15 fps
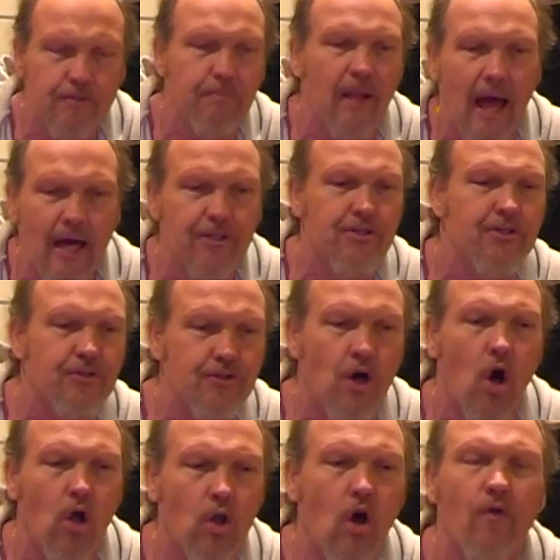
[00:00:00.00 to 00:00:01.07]
splashes
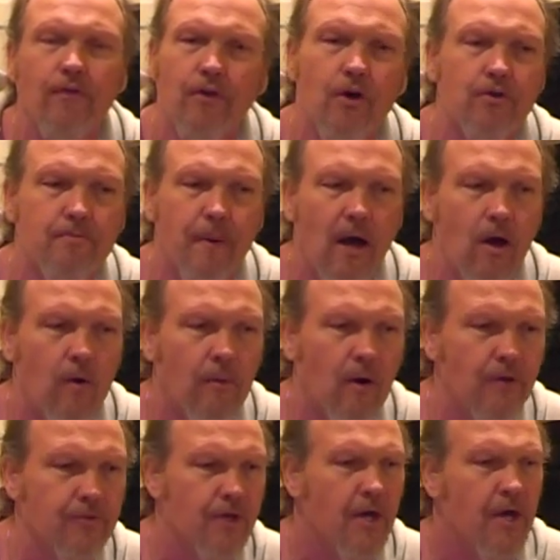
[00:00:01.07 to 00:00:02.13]
all over those
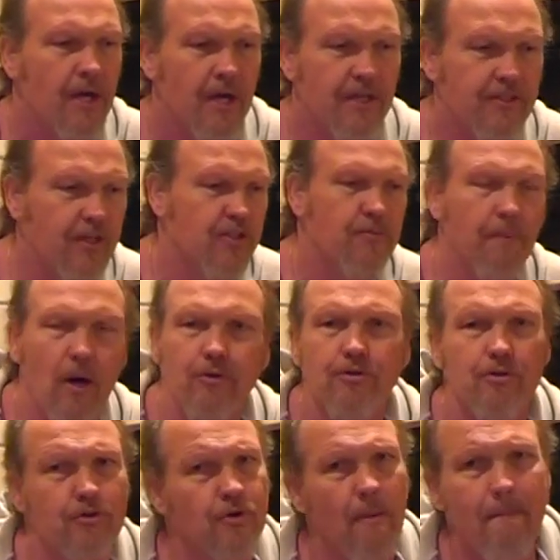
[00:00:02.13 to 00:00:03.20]
bioballs, it's
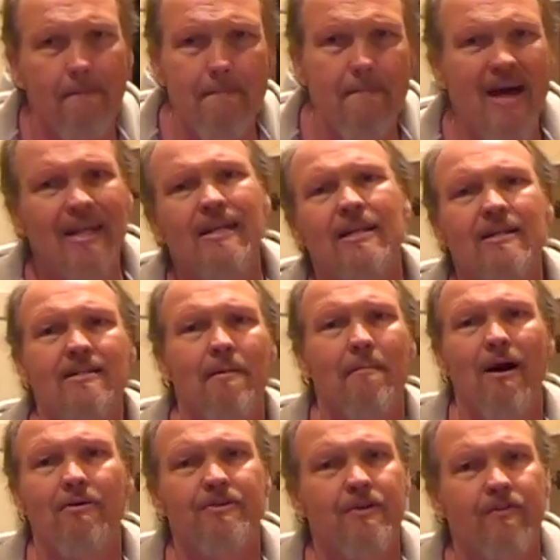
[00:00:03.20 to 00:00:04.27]
exposed to tremendous
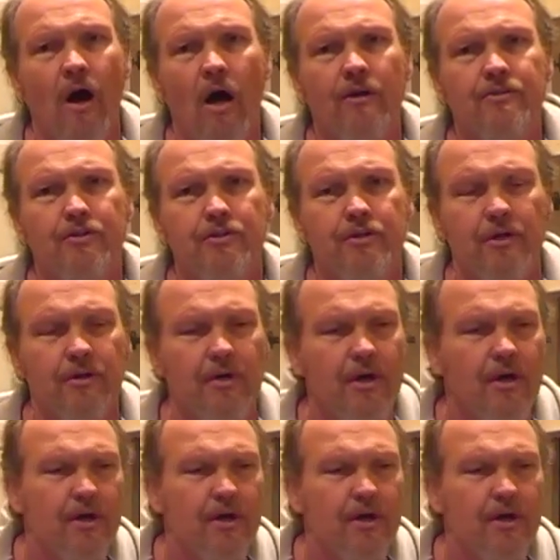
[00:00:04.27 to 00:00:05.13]
amounts of oxygen.